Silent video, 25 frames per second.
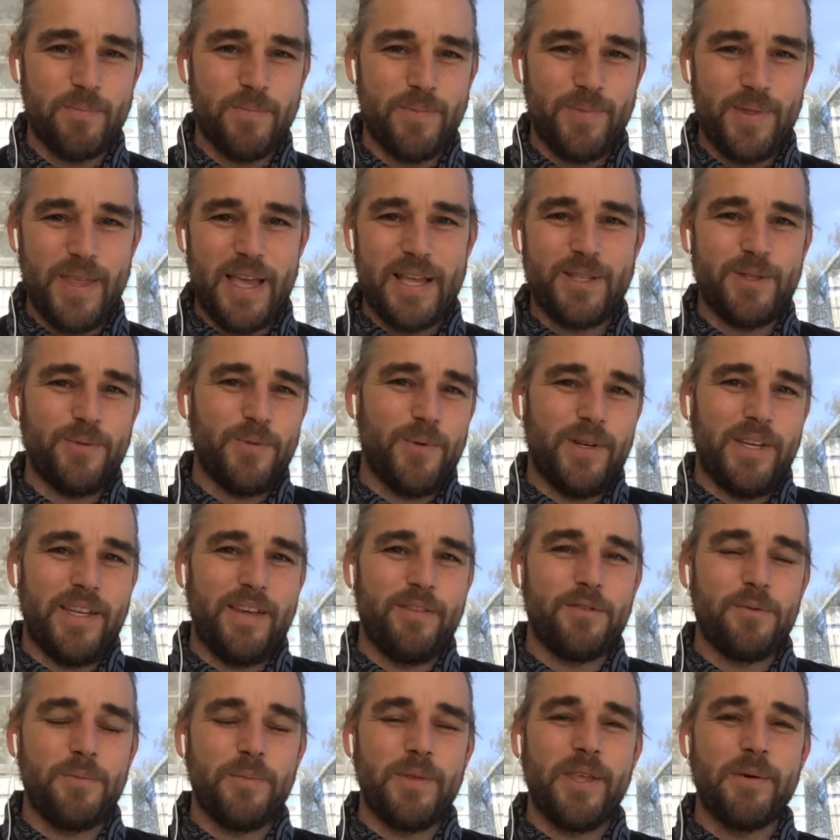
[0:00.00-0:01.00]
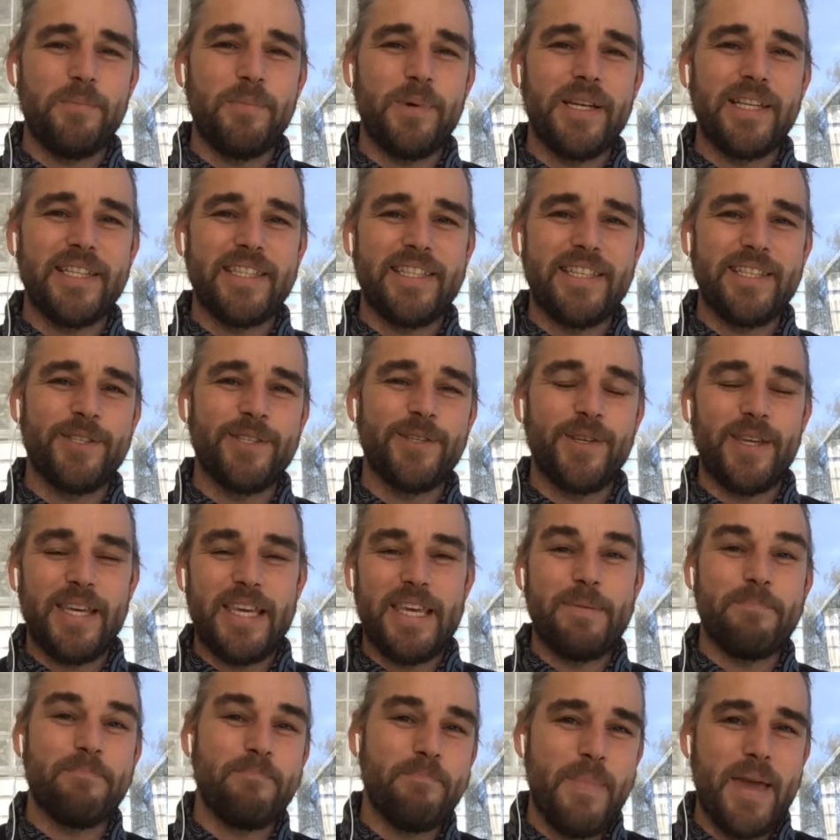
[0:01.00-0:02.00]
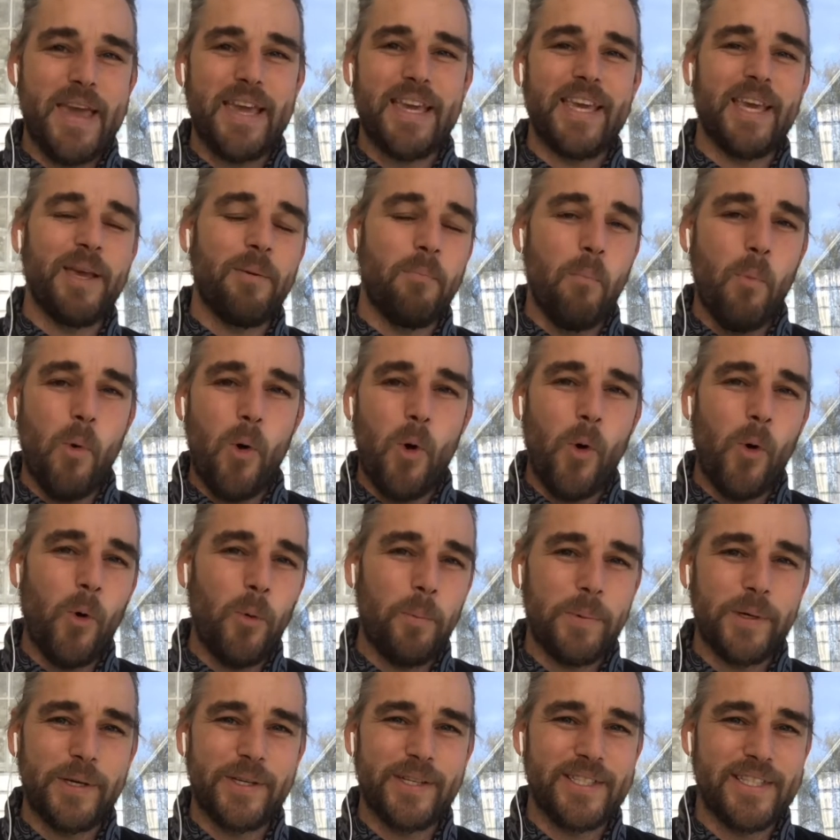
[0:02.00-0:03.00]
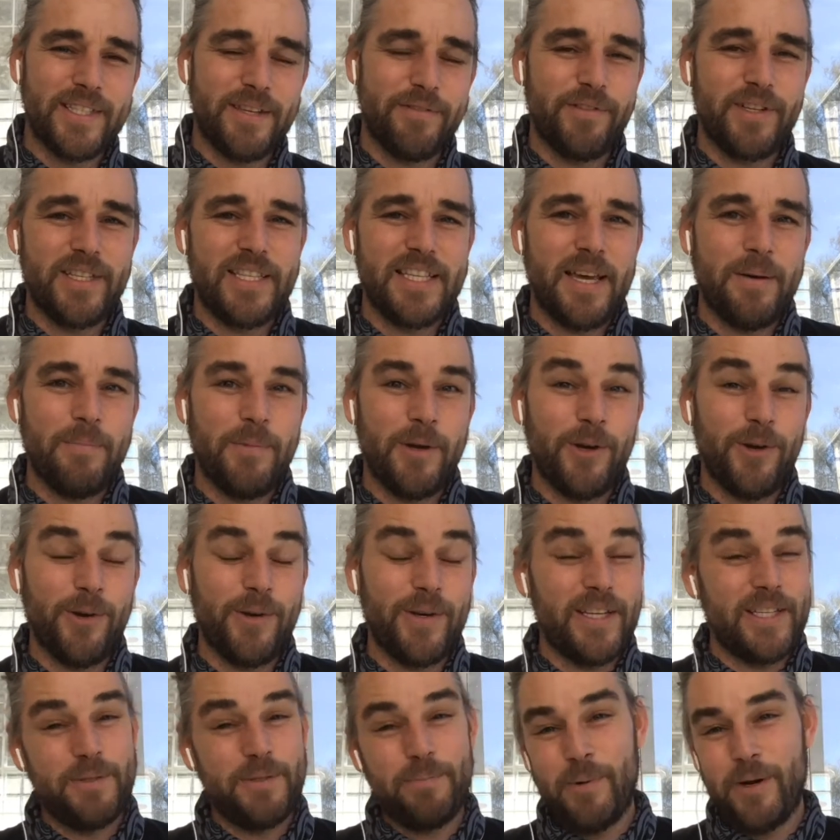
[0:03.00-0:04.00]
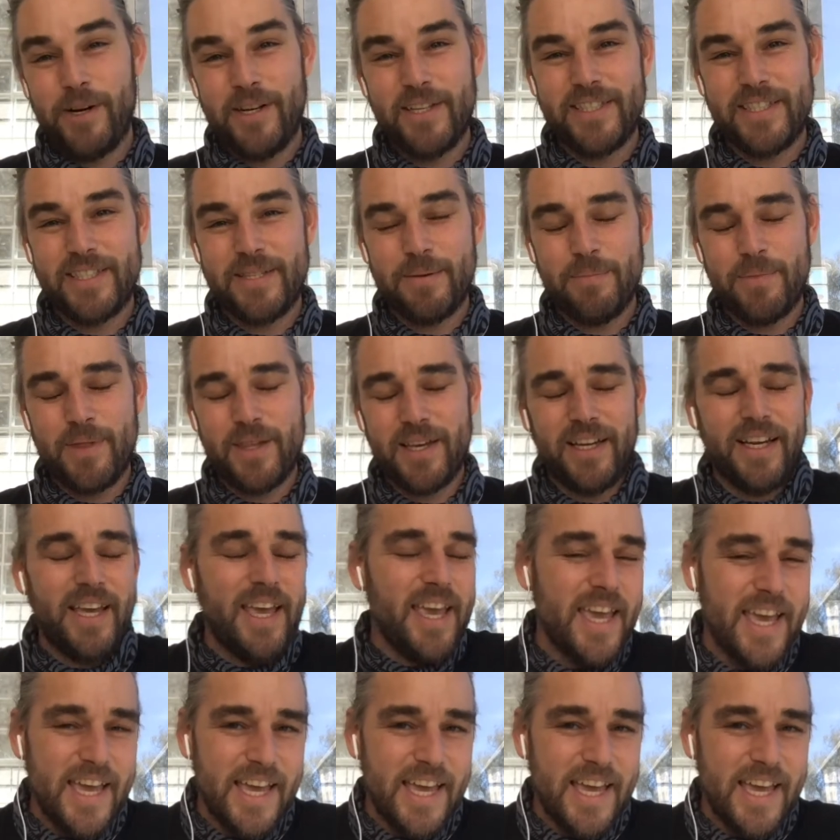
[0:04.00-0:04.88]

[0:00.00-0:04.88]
That's what gives me the ability to keep making more, because every time I go and experience something,